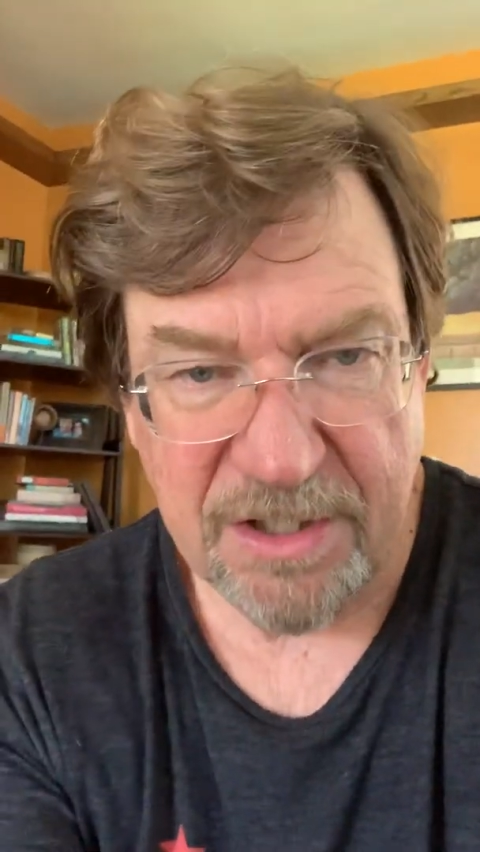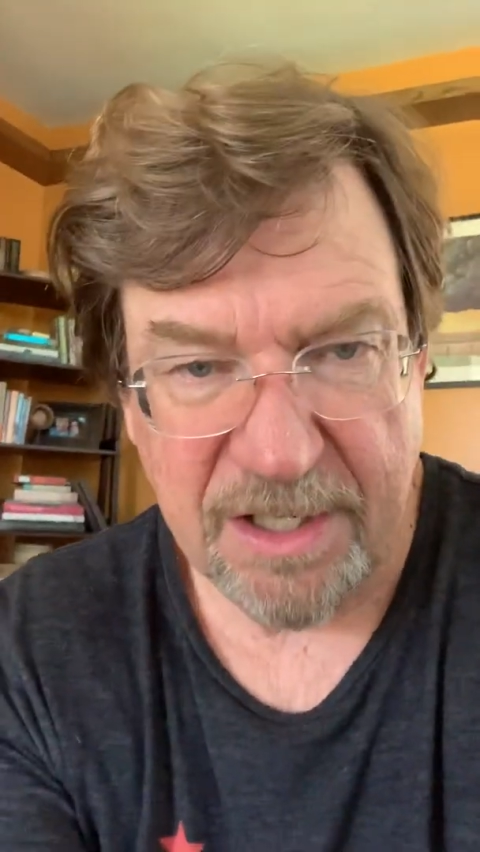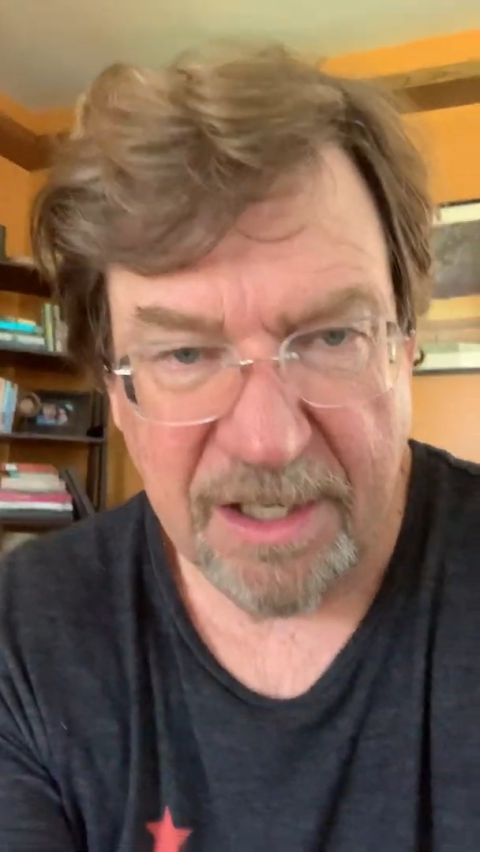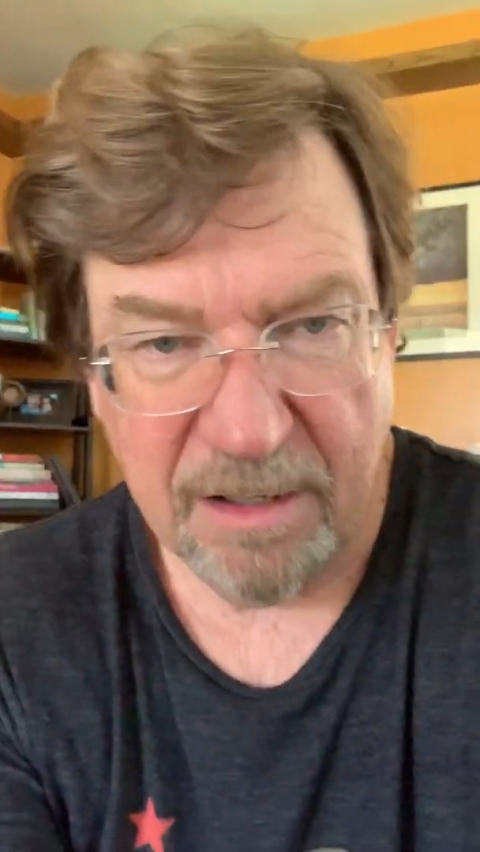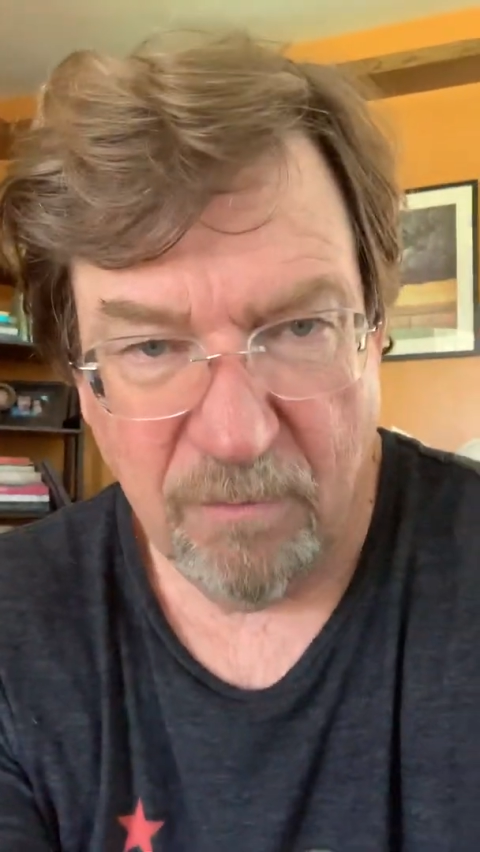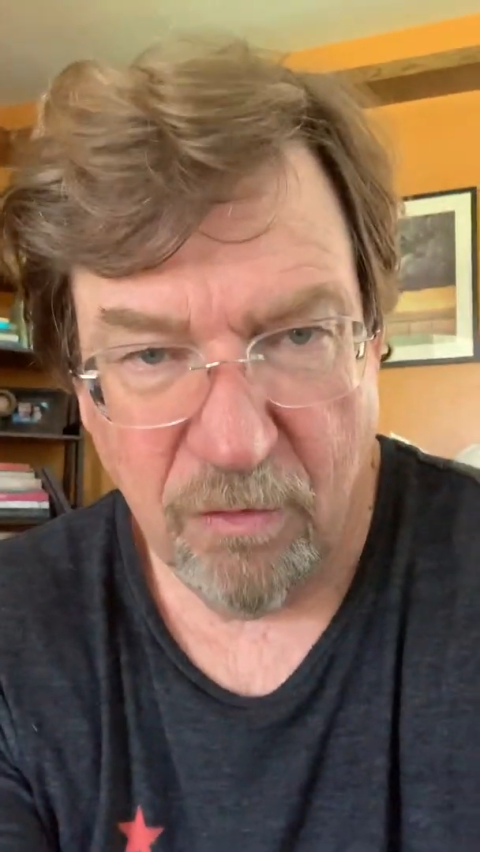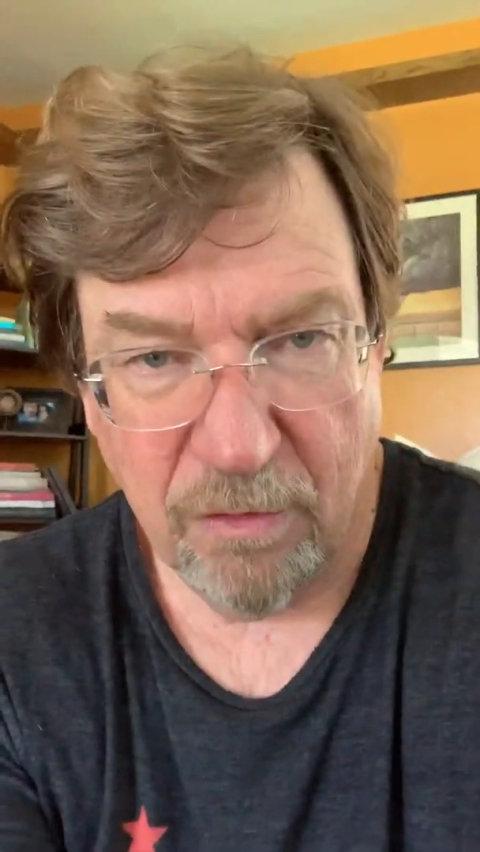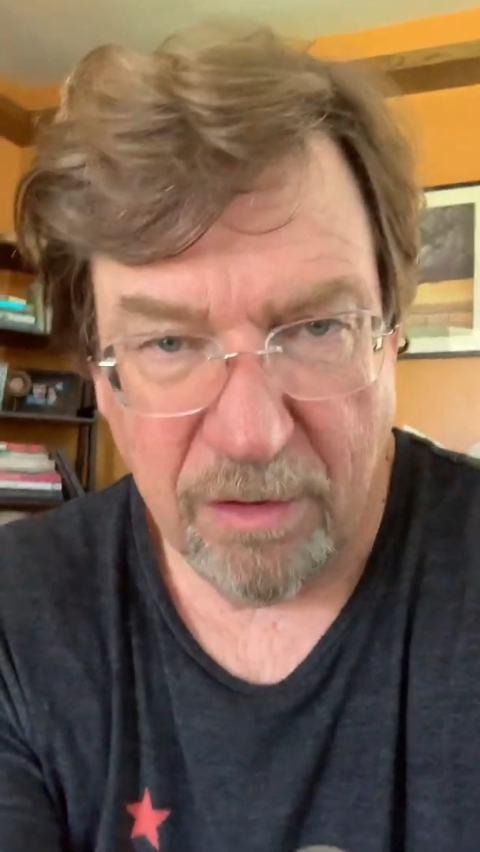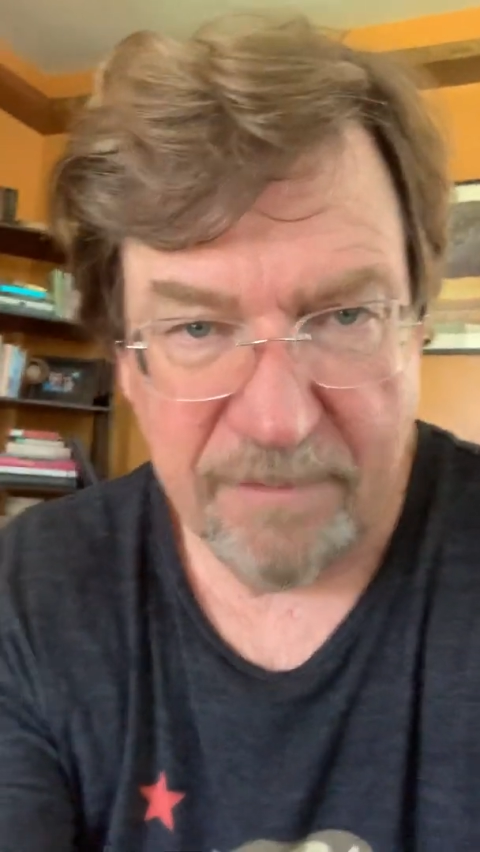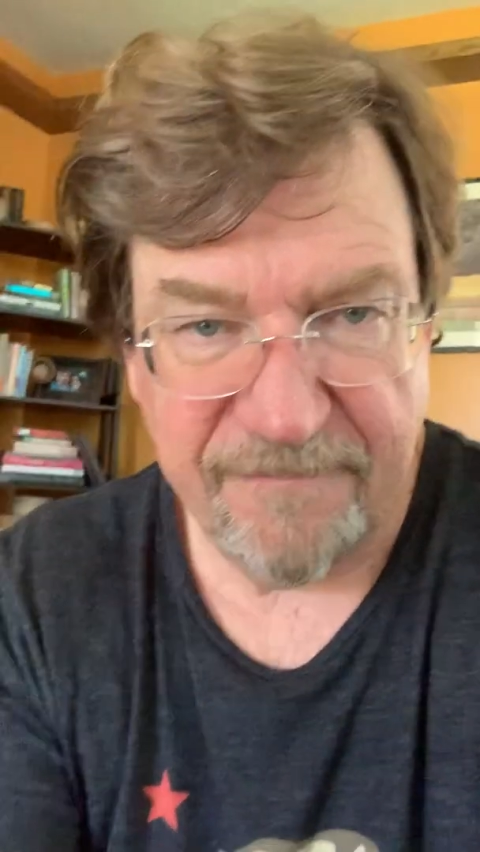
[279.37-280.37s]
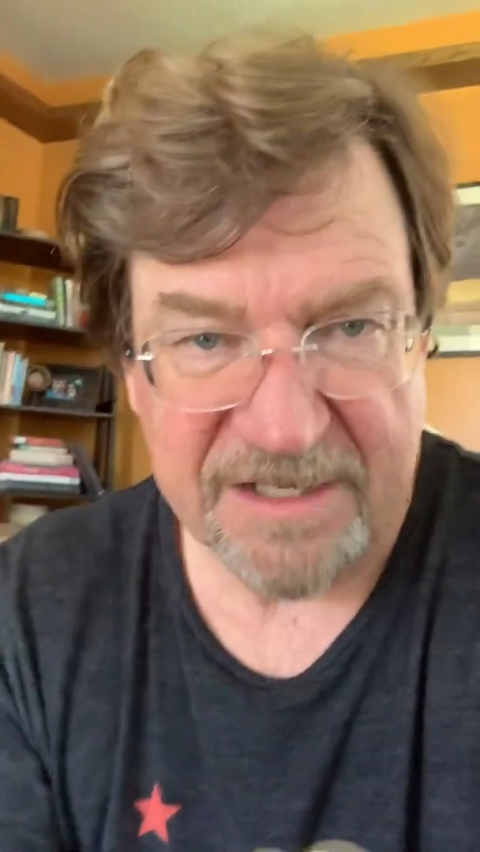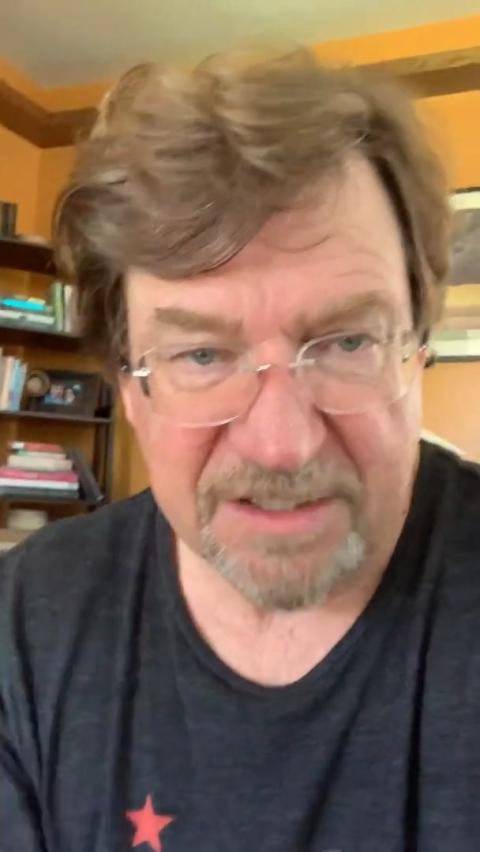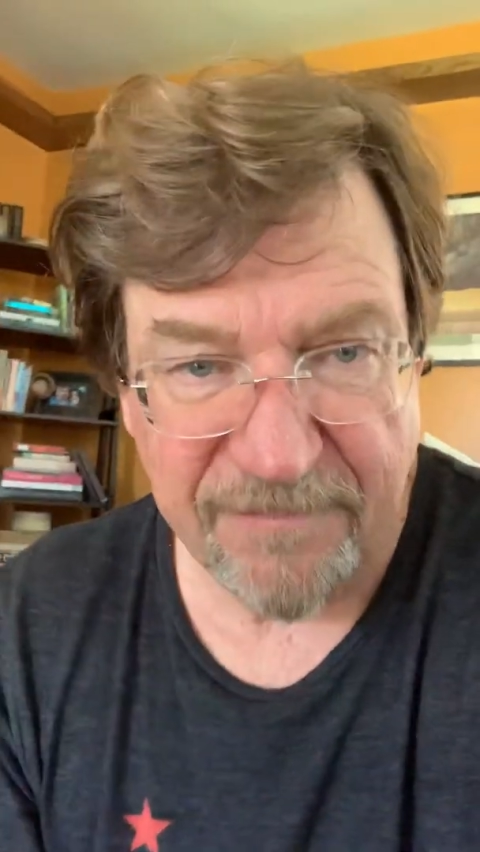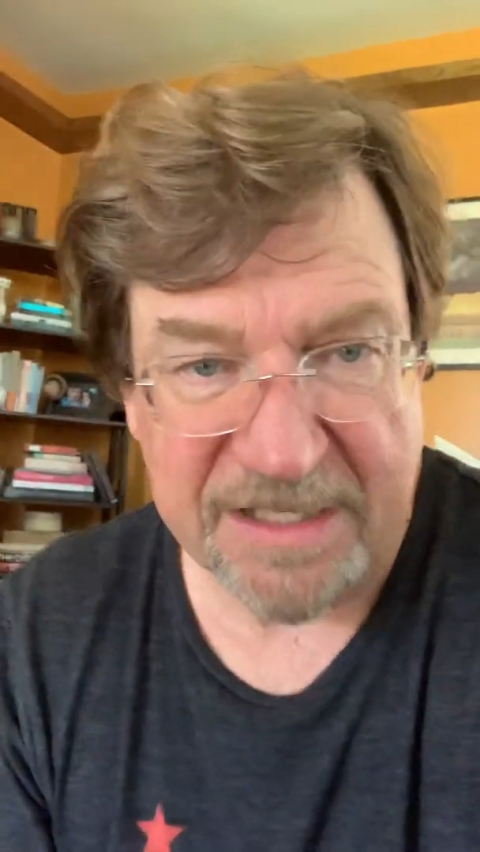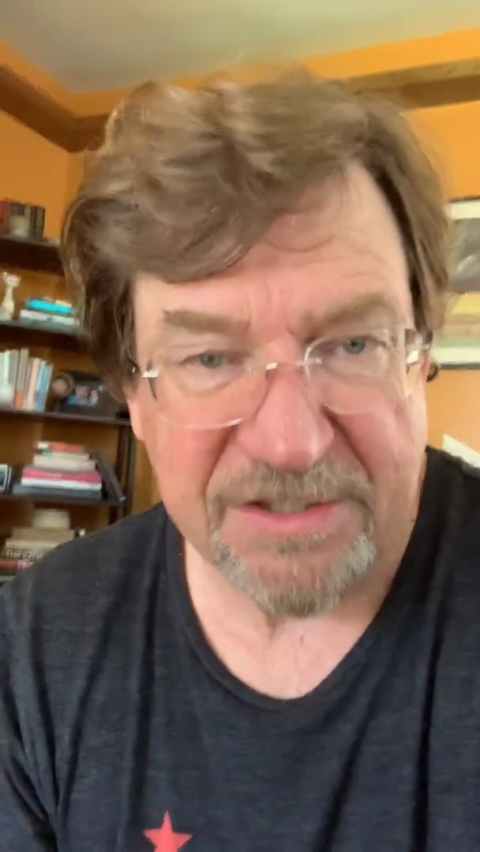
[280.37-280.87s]
more
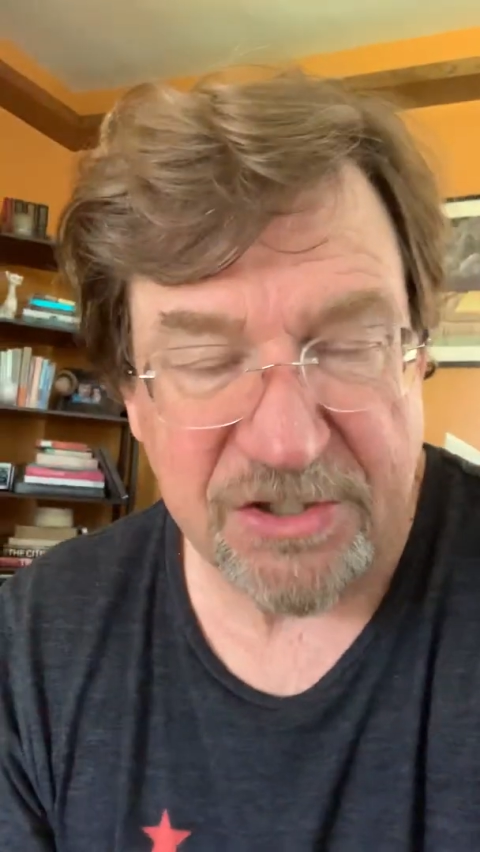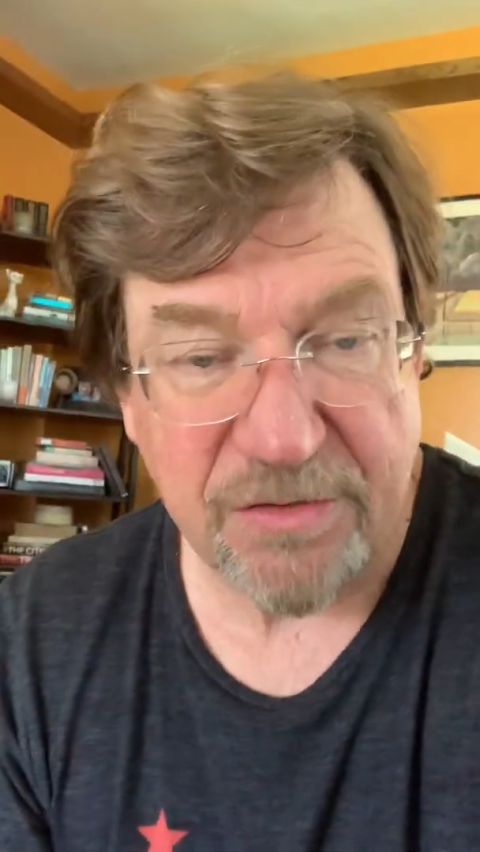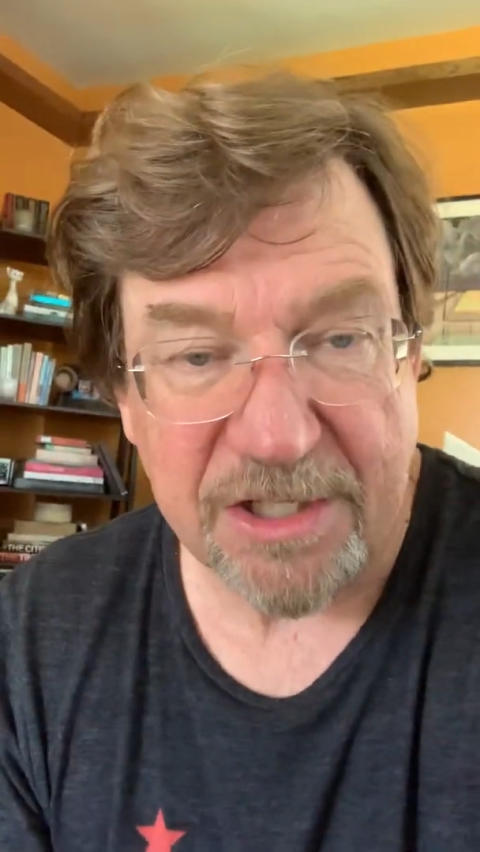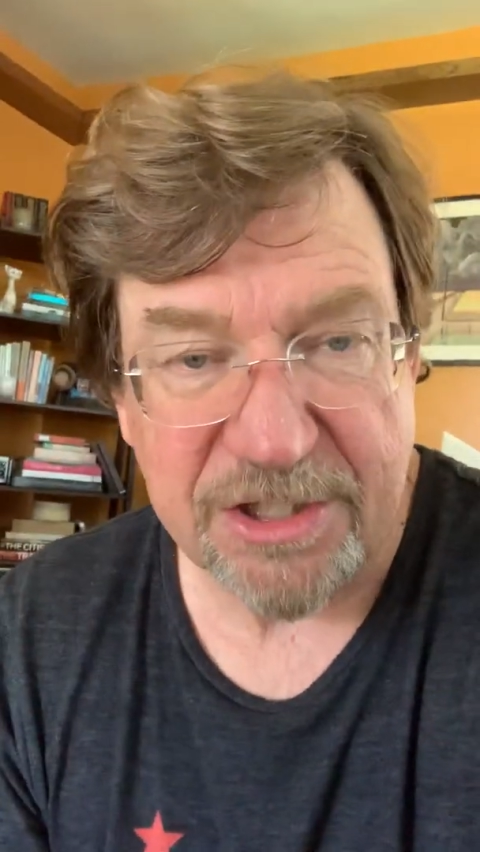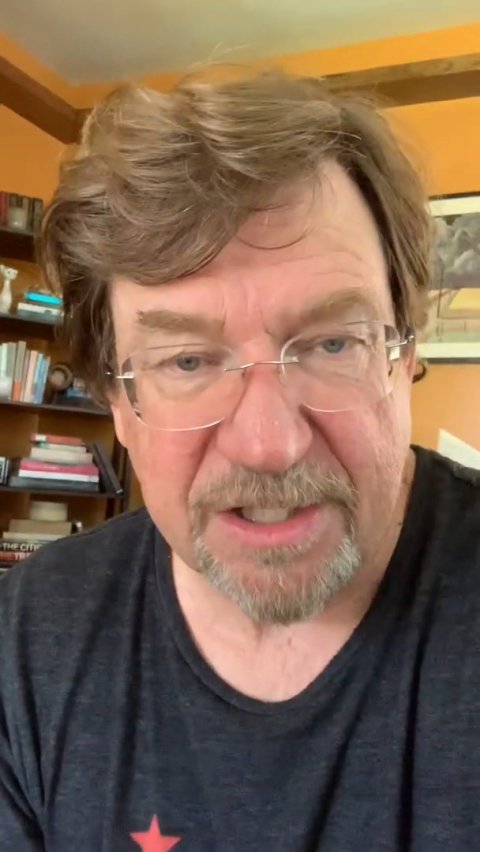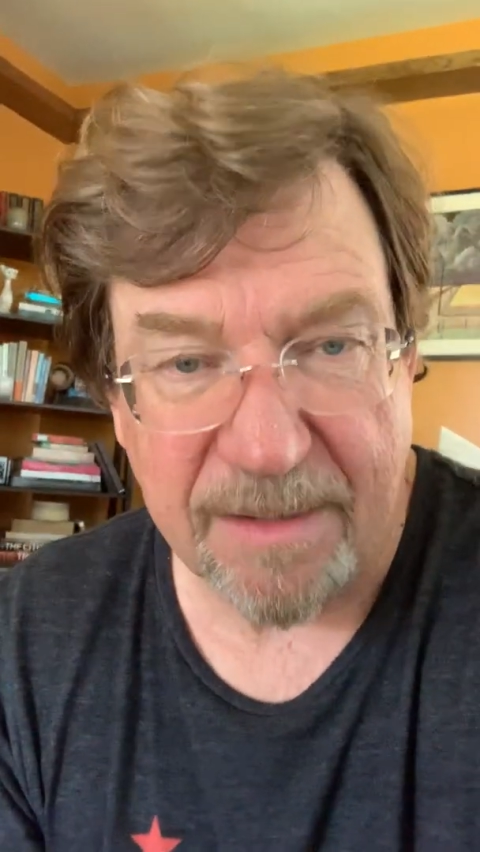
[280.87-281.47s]
face-to-face instruction,